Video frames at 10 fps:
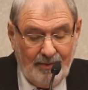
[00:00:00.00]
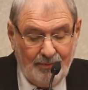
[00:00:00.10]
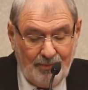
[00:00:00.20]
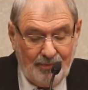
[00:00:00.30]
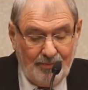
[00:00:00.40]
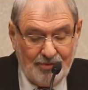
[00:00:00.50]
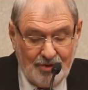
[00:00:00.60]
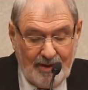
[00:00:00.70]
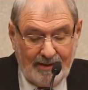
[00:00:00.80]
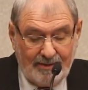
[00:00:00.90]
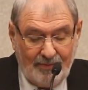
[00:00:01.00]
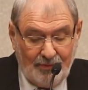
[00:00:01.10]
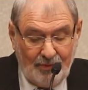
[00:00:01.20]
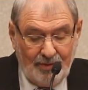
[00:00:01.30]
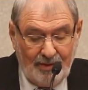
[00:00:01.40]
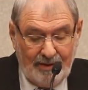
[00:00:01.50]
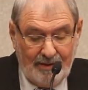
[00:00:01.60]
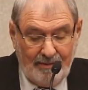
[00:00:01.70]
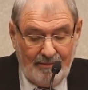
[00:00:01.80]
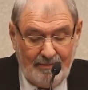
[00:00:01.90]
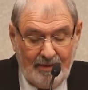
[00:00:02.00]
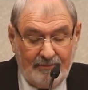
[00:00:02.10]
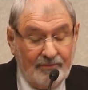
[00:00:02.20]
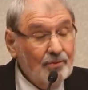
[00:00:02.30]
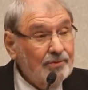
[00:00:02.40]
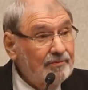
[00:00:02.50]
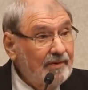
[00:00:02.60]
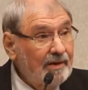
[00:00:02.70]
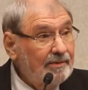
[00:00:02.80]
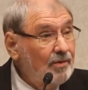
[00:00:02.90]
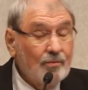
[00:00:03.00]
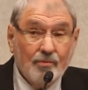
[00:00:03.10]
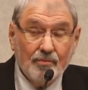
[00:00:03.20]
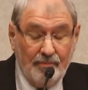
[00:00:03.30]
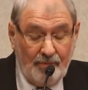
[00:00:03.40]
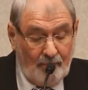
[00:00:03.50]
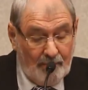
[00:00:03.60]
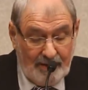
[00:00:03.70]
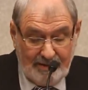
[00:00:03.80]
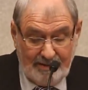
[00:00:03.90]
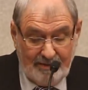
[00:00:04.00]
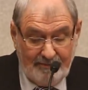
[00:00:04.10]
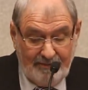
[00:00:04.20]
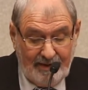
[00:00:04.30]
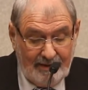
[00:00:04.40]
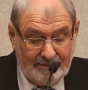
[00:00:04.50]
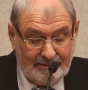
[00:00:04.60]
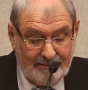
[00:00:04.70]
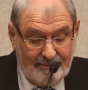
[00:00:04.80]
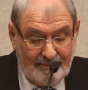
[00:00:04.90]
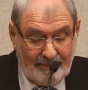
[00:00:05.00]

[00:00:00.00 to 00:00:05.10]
the room checked thoroughly, but of course found no bugging device.